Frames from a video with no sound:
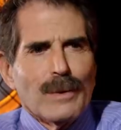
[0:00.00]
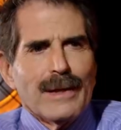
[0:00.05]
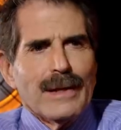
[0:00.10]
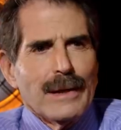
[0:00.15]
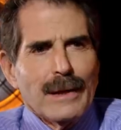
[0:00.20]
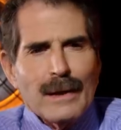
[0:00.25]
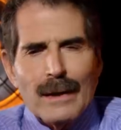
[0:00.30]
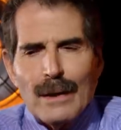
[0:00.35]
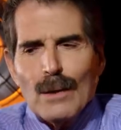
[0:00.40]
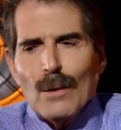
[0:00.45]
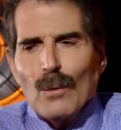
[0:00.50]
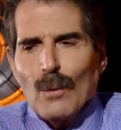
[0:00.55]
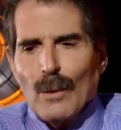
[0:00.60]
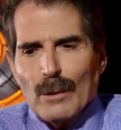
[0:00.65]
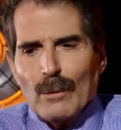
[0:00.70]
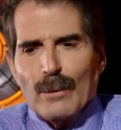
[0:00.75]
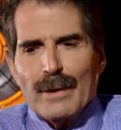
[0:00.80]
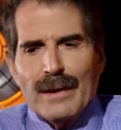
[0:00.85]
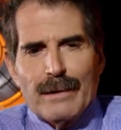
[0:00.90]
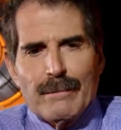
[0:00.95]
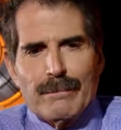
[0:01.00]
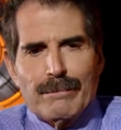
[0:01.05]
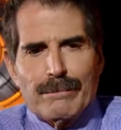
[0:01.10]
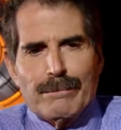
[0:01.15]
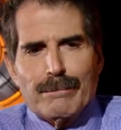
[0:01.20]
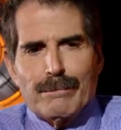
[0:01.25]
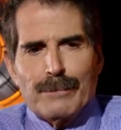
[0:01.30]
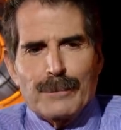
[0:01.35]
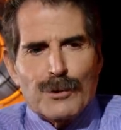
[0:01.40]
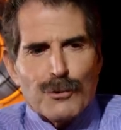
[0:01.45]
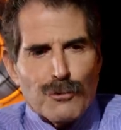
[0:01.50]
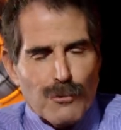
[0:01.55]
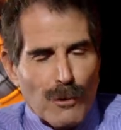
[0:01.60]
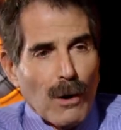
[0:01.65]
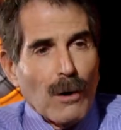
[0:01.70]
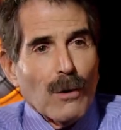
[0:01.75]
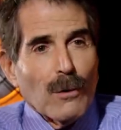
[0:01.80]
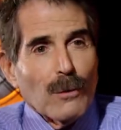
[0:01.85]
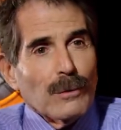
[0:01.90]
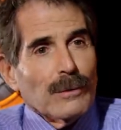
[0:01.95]
we, when we
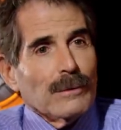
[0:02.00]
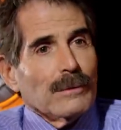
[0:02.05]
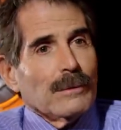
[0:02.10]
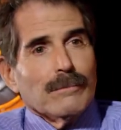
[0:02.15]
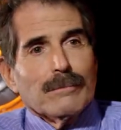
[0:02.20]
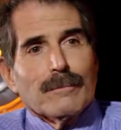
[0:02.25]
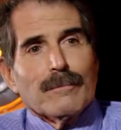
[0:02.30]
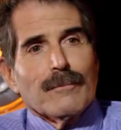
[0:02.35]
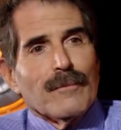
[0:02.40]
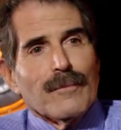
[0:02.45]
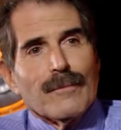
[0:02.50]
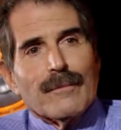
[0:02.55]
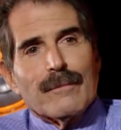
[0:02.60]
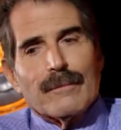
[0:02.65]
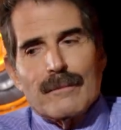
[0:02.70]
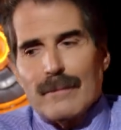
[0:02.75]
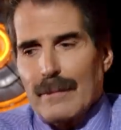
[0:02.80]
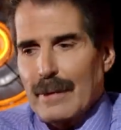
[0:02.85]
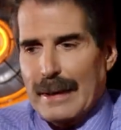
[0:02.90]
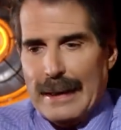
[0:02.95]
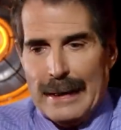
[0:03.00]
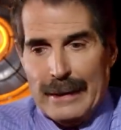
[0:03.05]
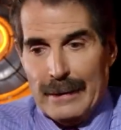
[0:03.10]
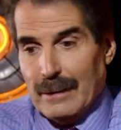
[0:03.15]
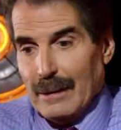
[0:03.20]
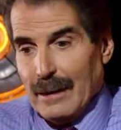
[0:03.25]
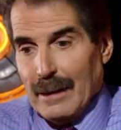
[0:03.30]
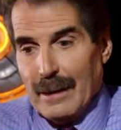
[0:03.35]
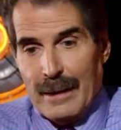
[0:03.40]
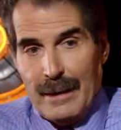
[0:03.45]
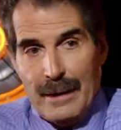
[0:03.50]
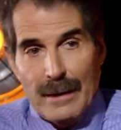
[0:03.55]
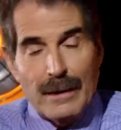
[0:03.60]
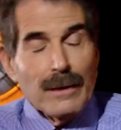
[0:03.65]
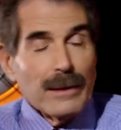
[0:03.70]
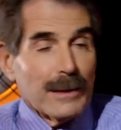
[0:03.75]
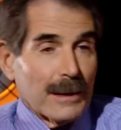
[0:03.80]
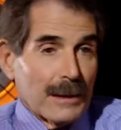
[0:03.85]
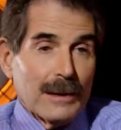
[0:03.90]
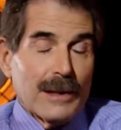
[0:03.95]
drone and
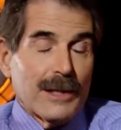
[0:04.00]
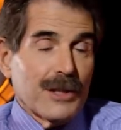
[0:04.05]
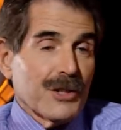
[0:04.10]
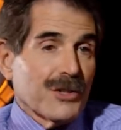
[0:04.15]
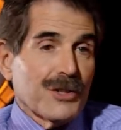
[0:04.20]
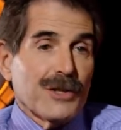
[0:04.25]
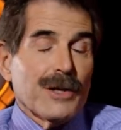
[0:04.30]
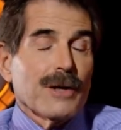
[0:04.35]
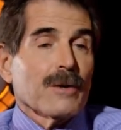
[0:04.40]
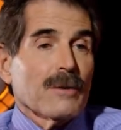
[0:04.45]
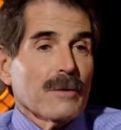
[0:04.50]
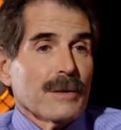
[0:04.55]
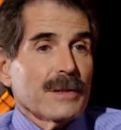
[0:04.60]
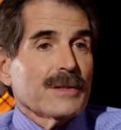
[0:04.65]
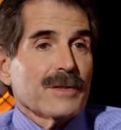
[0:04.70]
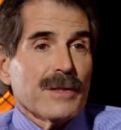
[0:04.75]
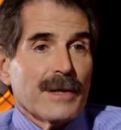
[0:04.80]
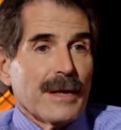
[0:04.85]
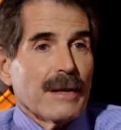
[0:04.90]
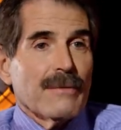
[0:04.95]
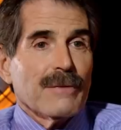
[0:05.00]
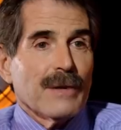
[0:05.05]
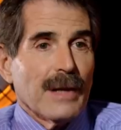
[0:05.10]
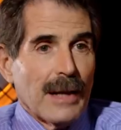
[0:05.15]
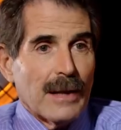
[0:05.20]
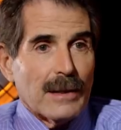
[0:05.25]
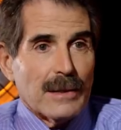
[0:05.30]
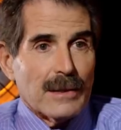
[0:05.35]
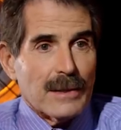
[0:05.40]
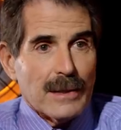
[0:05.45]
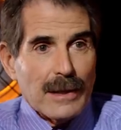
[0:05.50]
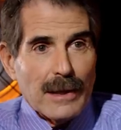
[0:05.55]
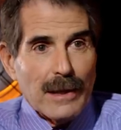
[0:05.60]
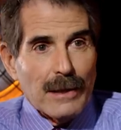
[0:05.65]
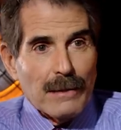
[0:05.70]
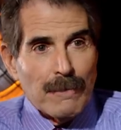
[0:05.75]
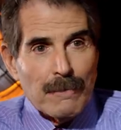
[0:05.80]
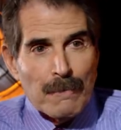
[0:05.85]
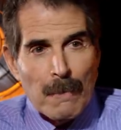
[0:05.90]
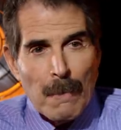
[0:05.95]
kill an alleged terrorist in
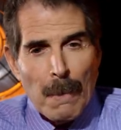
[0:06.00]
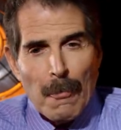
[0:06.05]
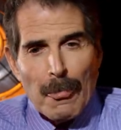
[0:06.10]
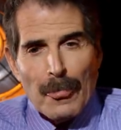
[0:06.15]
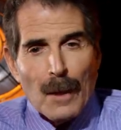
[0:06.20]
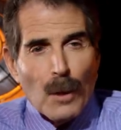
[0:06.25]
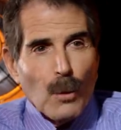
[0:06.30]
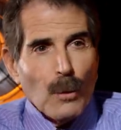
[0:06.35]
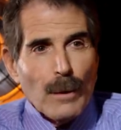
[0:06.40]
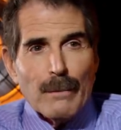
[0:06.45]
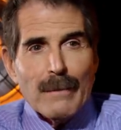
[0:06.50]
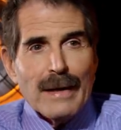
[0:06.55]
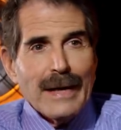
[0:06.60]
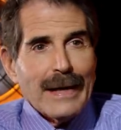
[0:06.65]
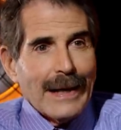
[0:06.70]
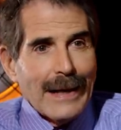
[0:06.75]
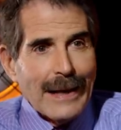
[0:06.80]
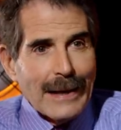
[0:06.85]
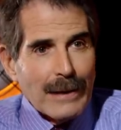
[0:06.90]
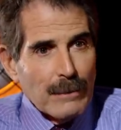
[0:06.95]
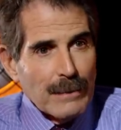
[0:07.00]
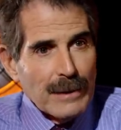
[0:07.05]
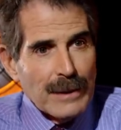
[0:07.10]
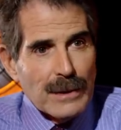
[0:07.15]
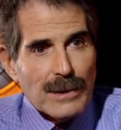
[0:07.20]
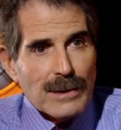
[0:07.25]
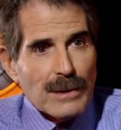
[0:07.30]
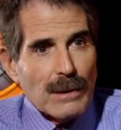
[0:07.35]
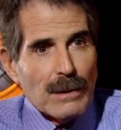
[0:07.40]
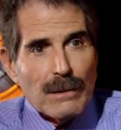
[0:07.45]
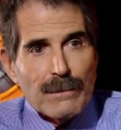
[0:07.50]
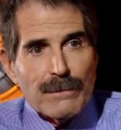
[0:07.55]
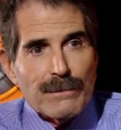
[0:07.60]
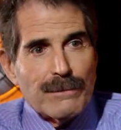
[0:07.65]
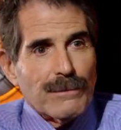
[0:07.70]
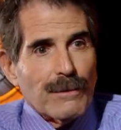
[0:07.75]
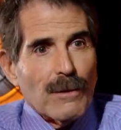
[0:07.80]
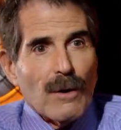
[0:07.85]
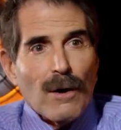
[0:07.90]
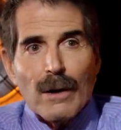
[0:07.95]
Afghanistan, don't we make enemies
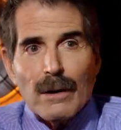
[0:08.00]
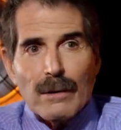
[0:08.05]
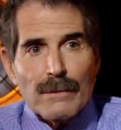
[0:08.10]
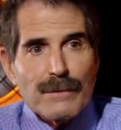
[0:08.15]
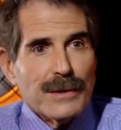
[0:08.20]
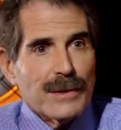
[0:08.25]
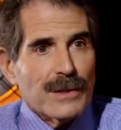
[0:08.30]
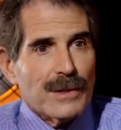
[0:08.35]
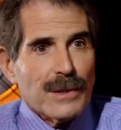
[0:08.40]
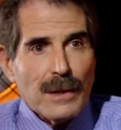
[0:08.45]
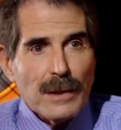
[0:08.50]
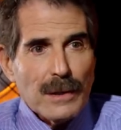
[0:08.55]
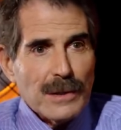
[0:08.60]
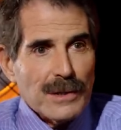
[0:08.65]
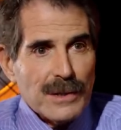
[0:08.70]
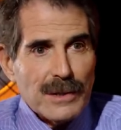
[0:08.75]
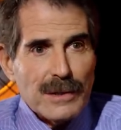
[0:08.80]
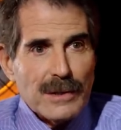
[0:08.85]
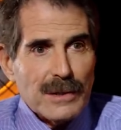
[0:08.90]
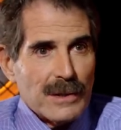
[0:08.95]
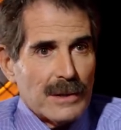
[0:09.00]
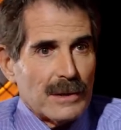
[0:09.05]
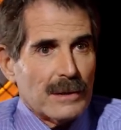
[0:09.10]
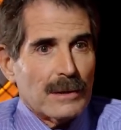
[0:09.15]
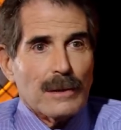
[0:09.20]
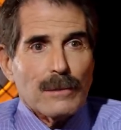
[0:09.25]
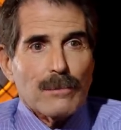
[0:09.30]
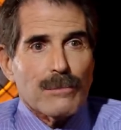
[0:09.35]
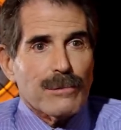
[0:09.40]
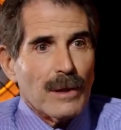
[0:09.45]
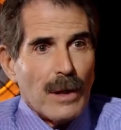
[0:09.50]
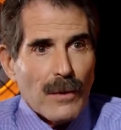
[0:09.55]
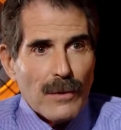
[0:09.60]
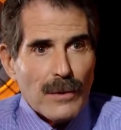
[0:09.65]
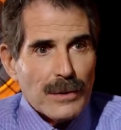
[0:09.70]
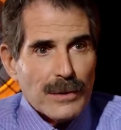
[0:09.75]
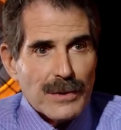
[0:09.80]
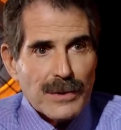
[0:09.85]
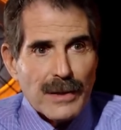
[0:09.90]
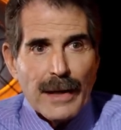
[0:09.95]
of all of his cousins and little
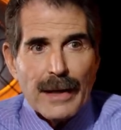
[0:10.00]
brothers?